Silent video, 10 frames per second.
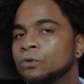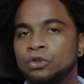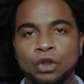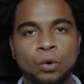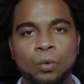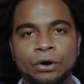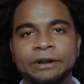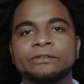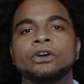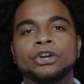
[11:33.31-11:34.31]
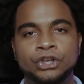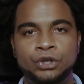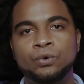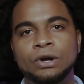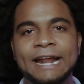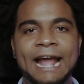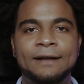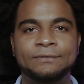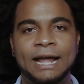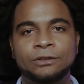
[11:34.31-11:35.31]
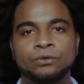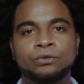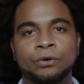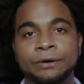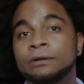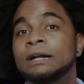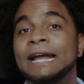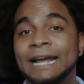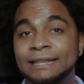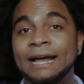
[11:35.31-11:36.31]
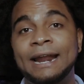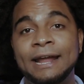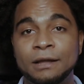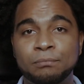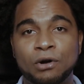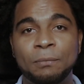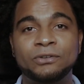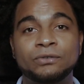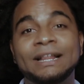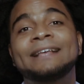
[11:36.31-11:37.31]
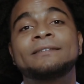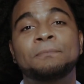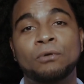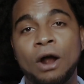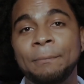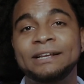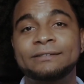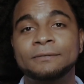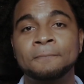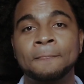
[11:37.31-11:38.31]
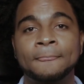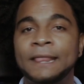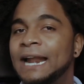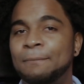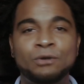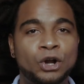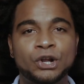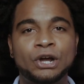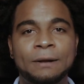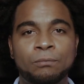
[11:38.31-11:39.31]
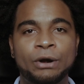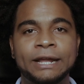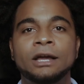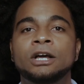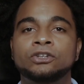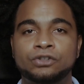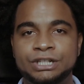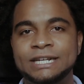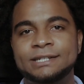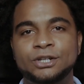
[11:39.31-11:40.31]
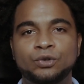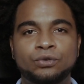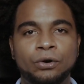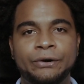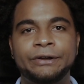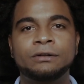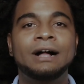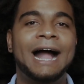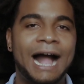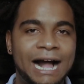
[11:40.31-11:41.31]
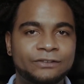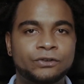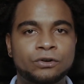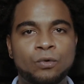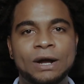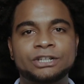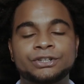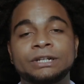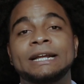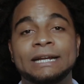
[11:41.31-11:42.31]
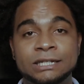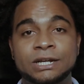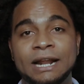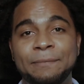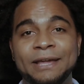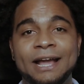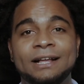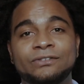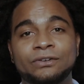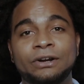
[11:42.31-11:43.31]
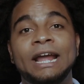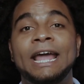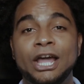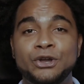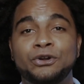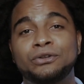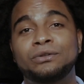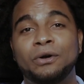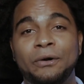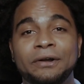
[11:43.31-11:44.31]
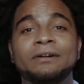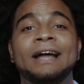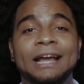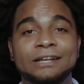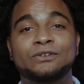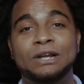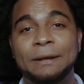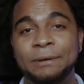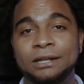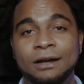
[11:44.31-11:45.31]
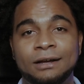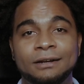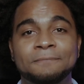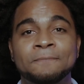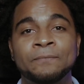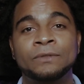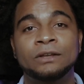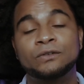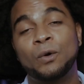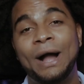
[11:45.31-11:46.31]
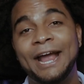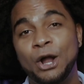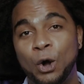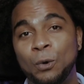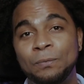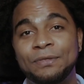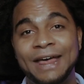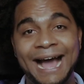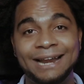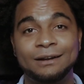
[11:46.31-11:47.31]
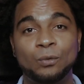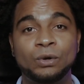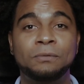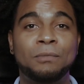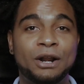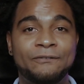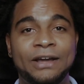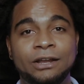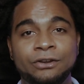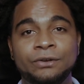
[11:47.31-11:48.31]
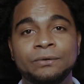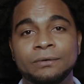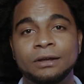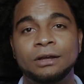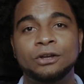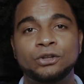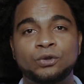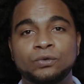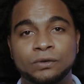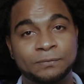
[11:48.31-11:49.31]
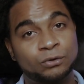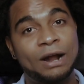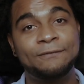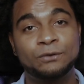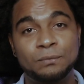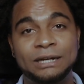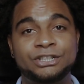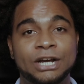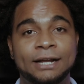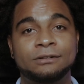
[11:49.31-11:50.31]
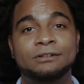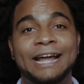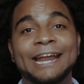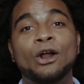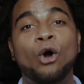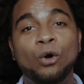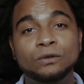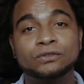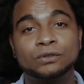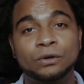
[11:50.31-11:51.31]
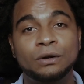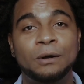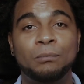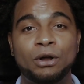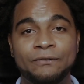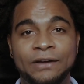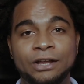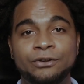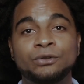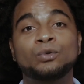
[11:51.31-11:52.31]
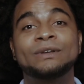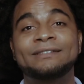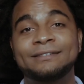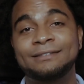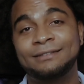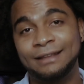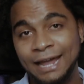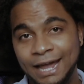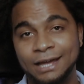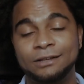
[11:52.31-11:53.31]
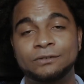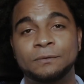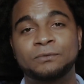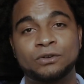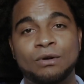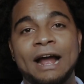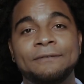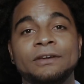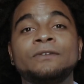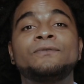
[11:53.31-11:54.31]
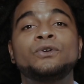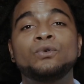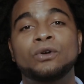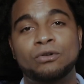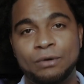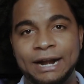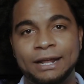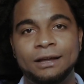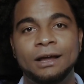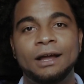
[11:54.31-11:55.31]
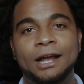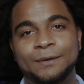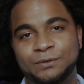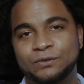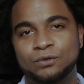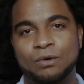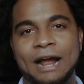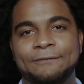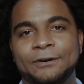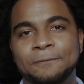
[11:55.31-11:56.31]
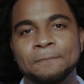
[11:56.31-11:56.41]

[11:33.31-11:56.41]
No worries, you're gonna have that tutorial, and that I can promise you. That's a promise that I'm not gonna break. Suggest a tutorial, ask your question, it's gonna be answered, and your tutorial is gonna be done. So I hope that will motivate you to subscribe to my channel, and also motivate you to stay subscribed if you already a subscriber.